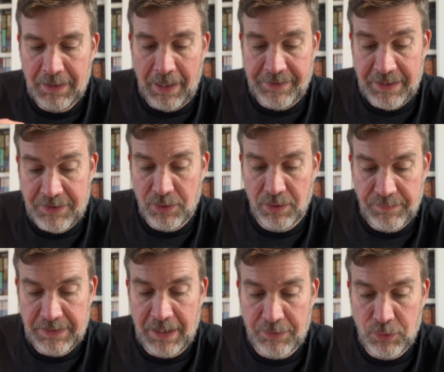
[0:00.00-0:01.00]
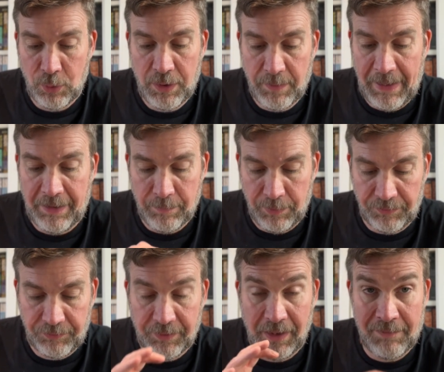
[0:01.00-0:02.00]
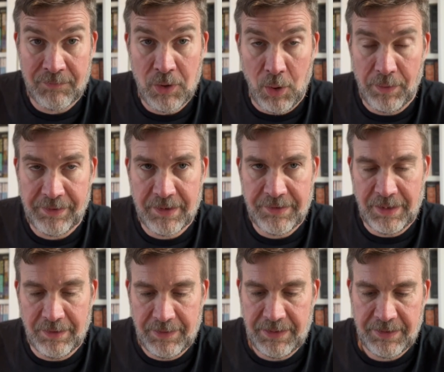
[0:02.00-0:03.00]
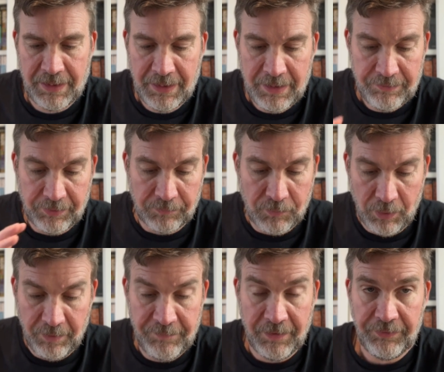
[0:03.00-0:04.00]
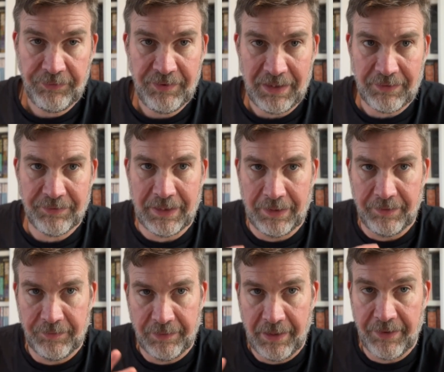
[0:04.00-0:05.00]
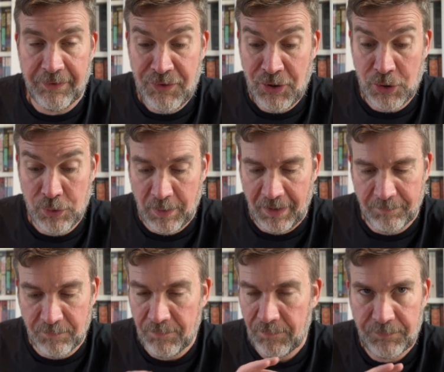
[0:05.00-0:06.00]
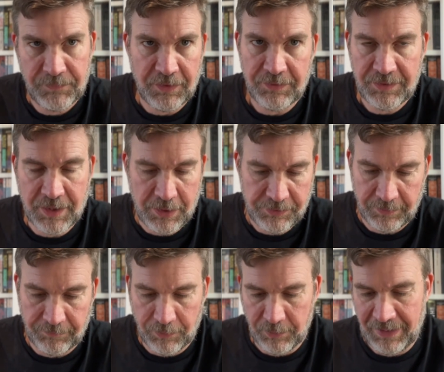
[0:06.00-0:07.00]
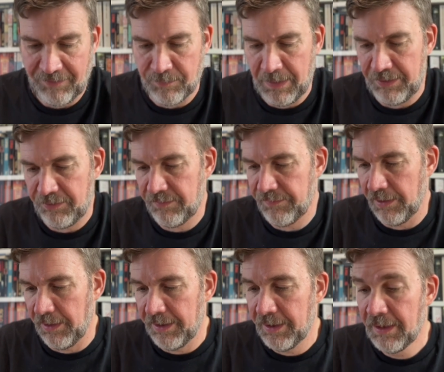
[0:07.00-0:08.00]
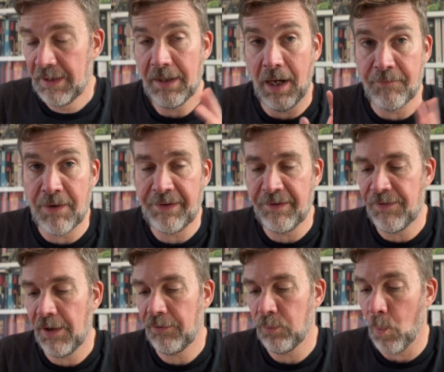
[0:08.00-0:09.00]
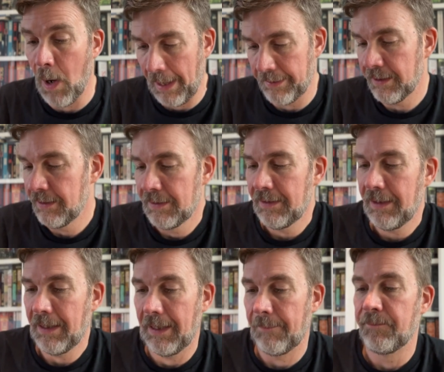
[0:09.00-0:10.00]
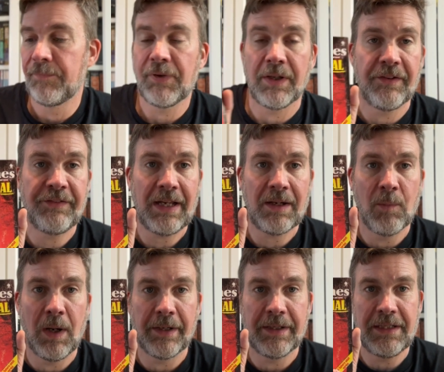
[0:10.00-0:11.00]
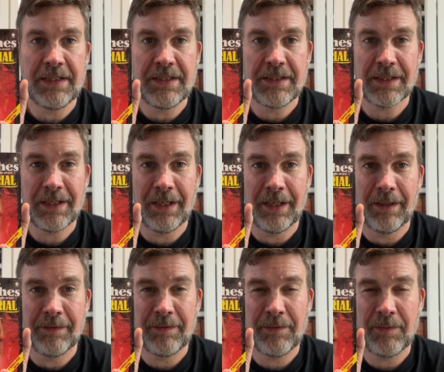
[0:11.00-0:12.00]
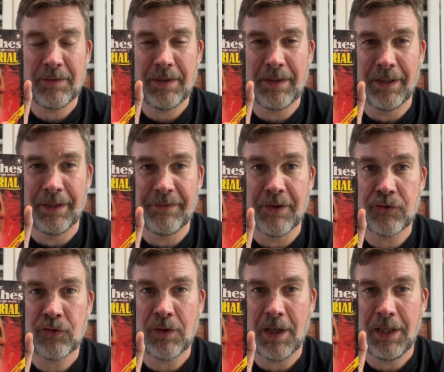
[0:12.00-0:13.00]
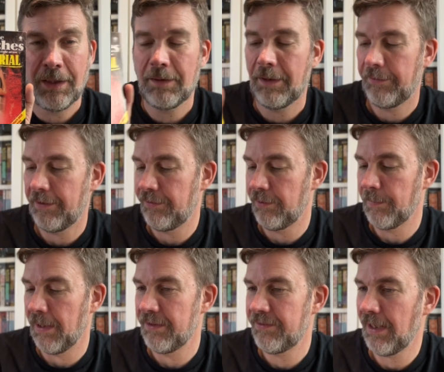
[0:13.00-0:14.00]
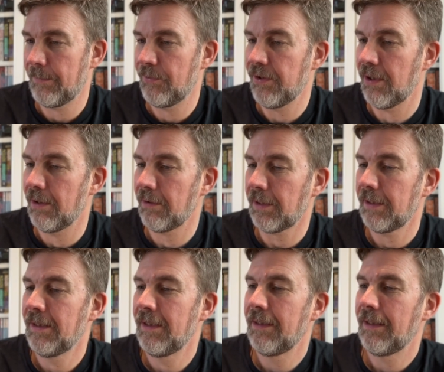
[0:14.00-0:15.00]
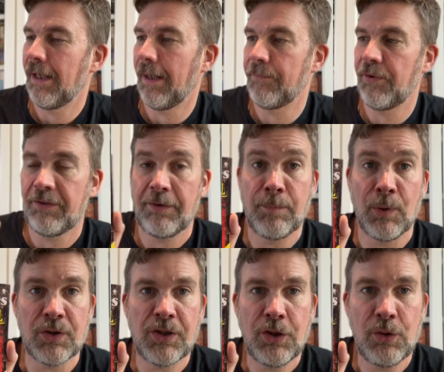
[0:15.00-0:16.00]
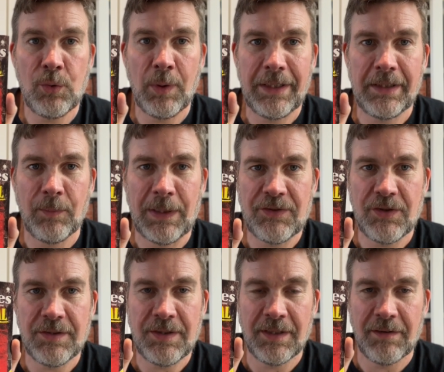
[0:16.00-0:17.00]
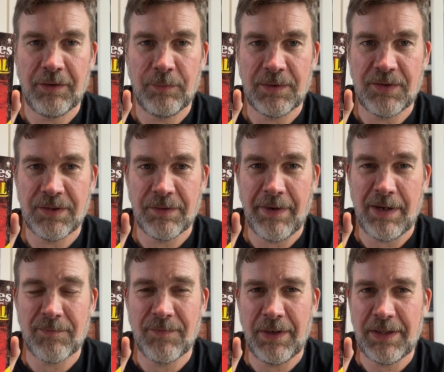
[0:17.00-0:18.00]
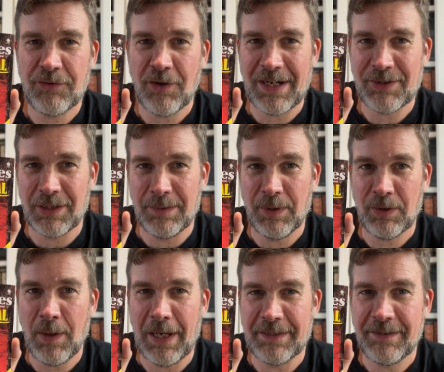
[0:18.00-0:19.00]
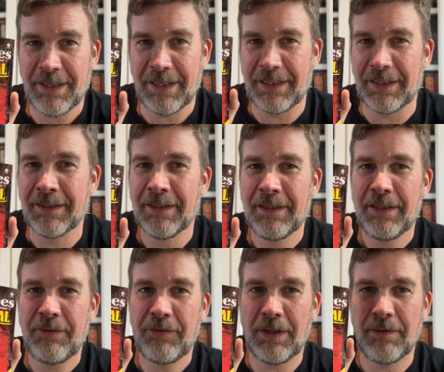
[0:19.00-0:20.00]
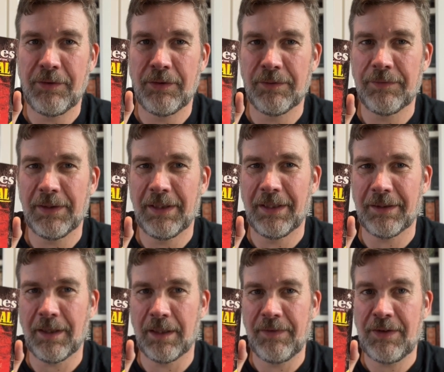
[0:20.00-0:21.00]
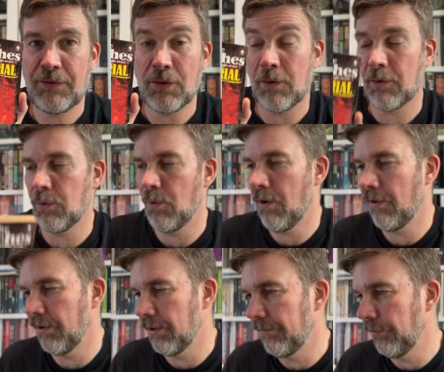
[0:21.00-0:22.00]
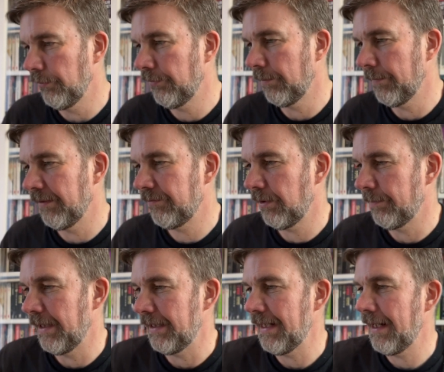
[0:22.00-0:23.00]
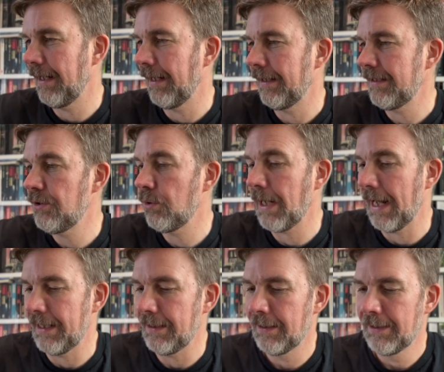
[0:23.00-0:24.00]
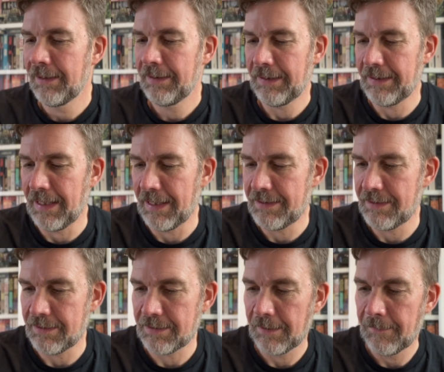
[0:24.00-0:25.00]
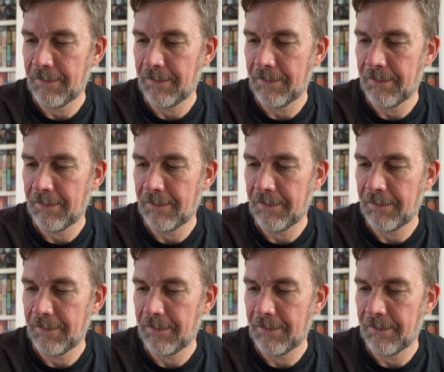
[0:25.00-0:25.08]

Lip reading: I did do a video talking about the books I've got in the series. So I've got the first six now. There's another two that I'm just searching for and haven't managed to find. I've read the first one. So the second one is The Trial. This is by James Dark. So this is book two in the Witches series, which is a very, very trashy but quite entertaining series of kind of historical horror novels from the UK in the 80s.